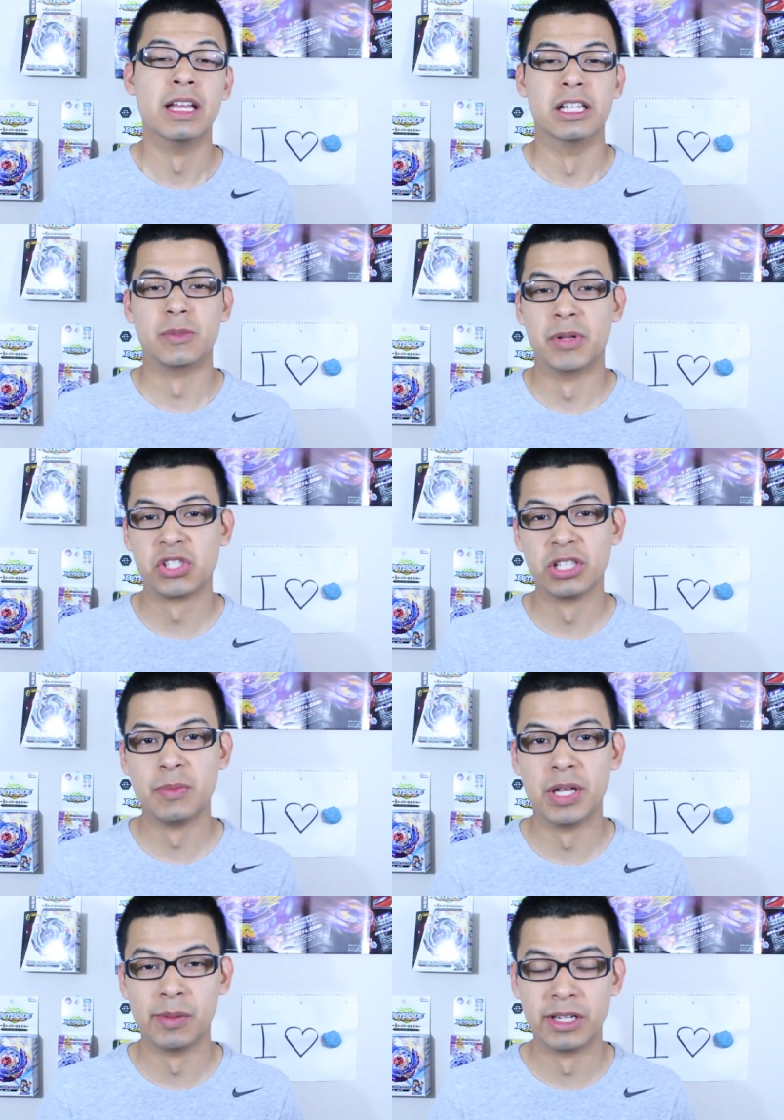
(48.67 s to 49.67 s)
Especially
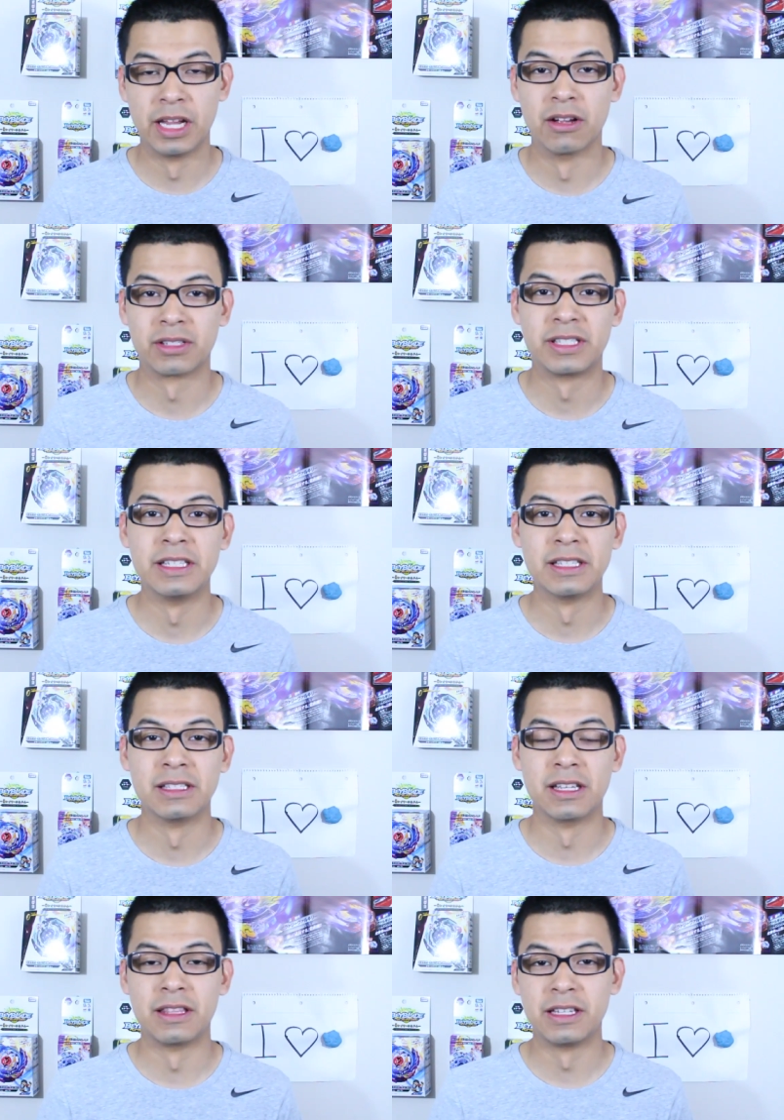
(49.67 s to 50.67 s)
Beyblade Galaxy,
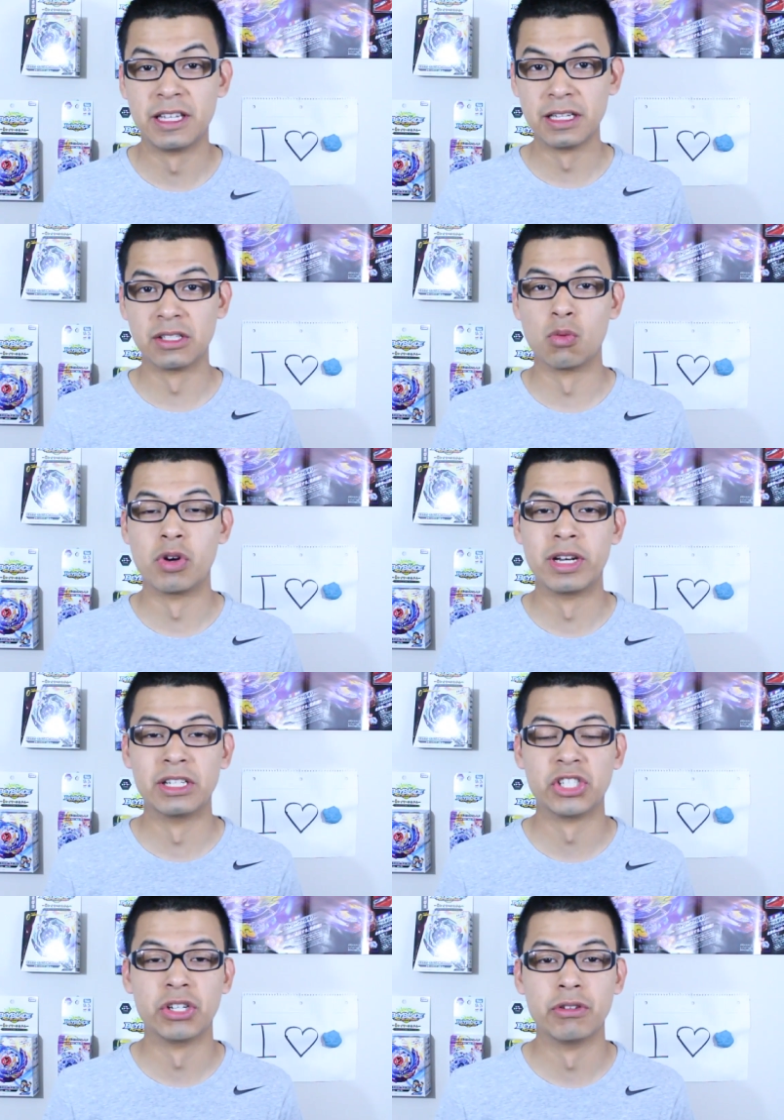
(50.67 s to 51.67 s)
since I think he is the one
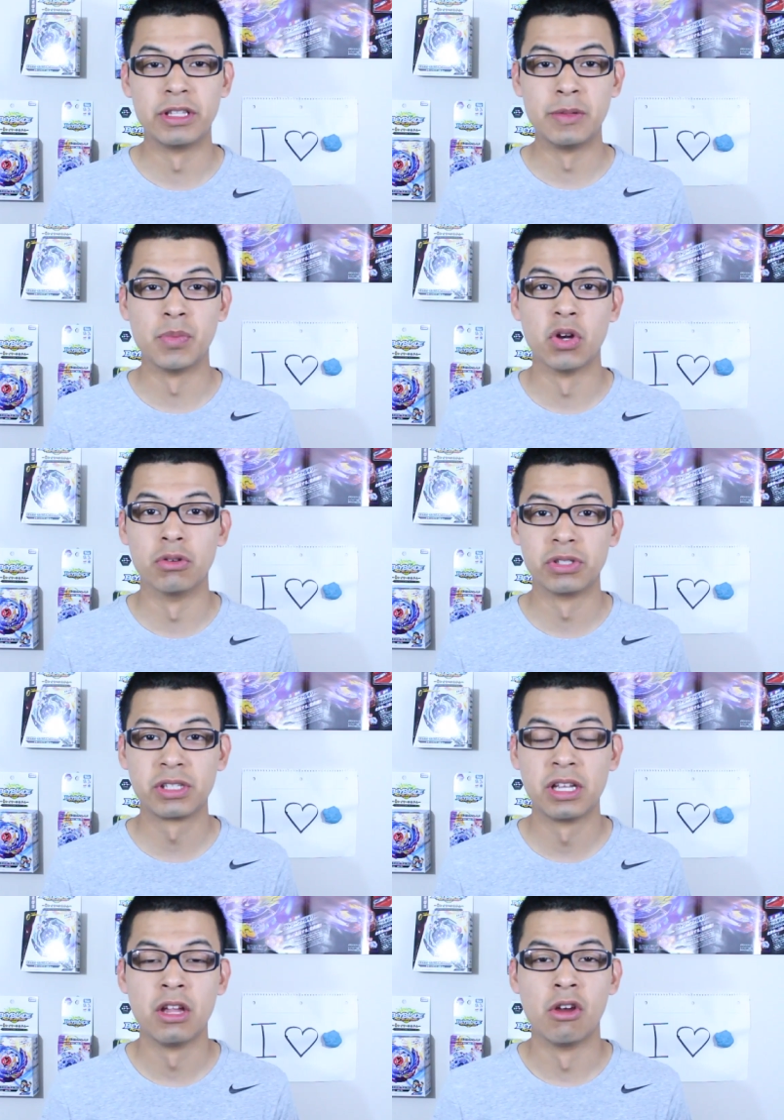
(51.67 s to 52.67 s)
that shared the
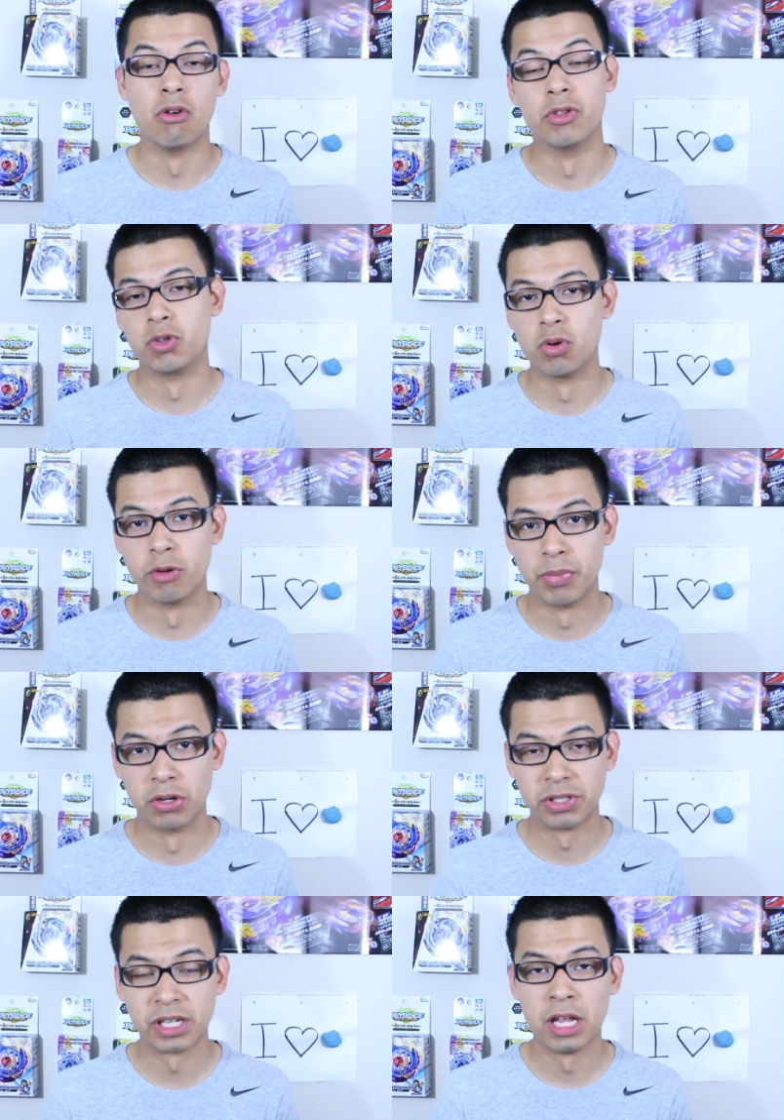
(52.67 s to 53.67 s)
post, or the Twitter
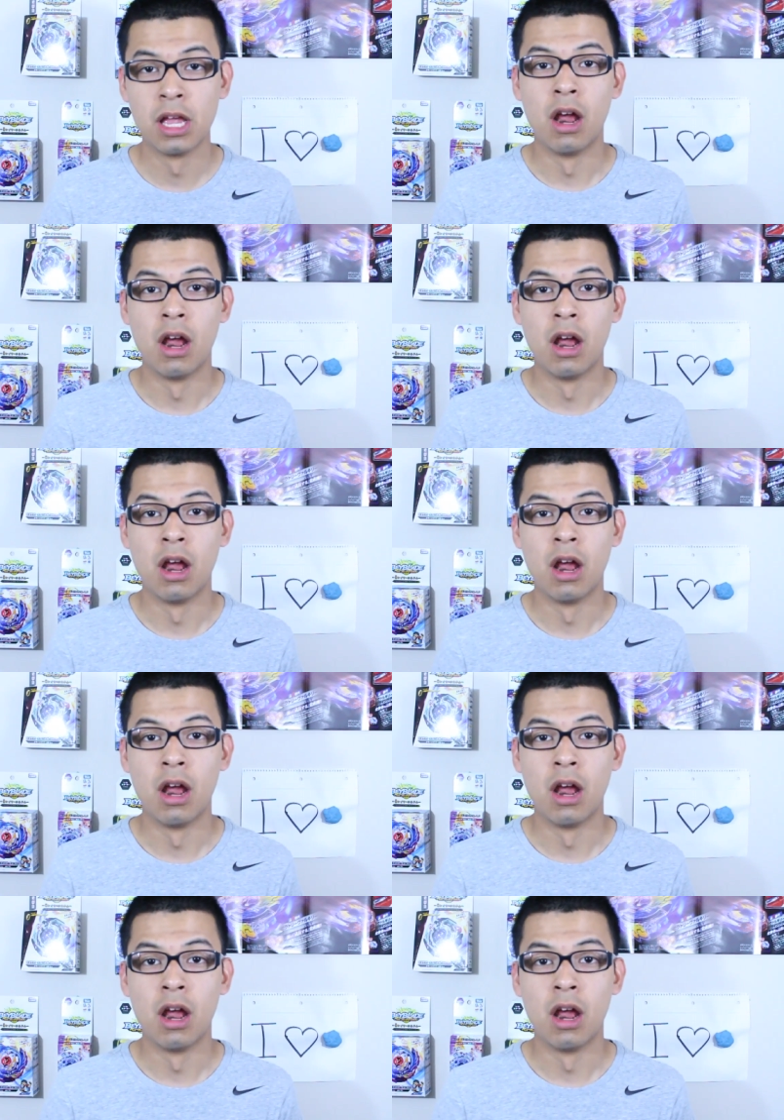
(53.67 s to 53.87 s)
post.